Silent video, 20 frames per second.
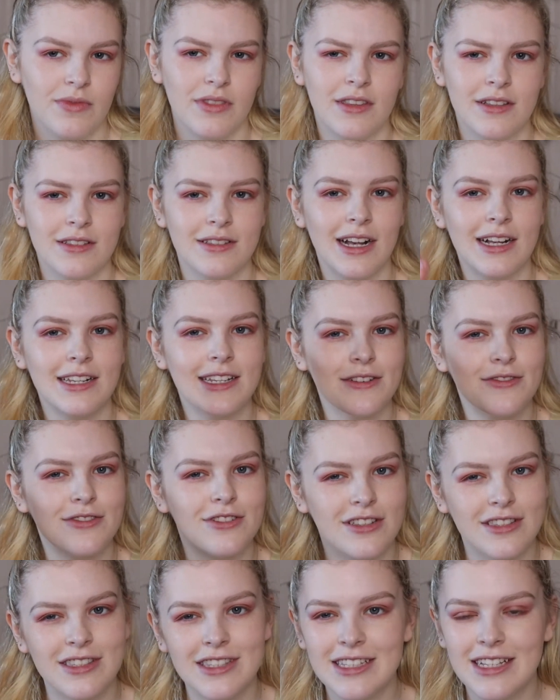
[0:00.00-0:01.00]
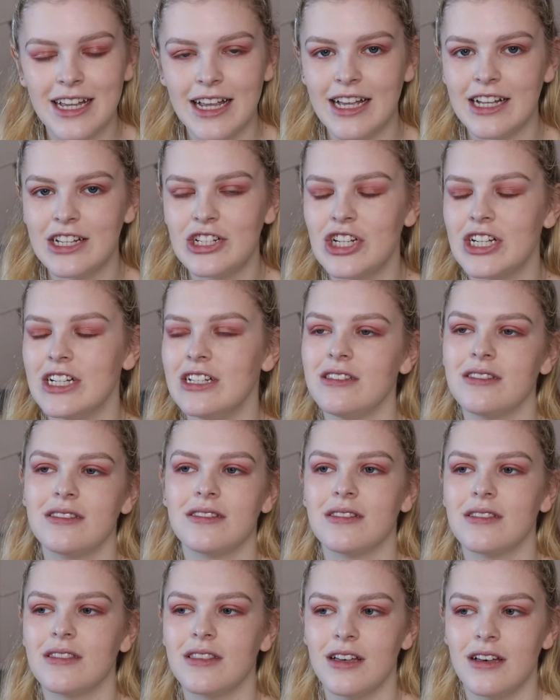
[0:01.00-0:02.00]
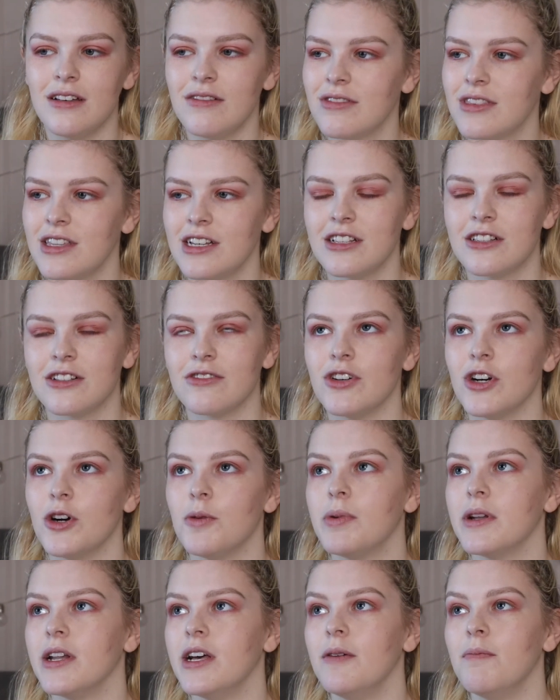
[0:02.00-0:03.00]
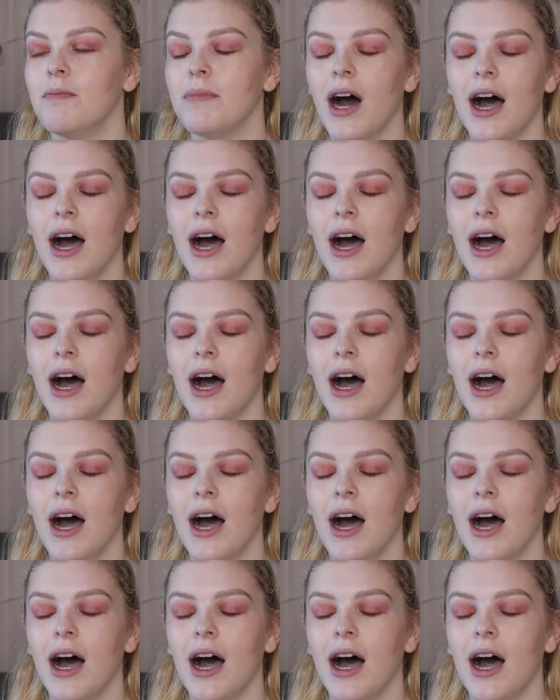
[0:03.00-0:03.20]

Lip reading: there's like different stages that things are opening,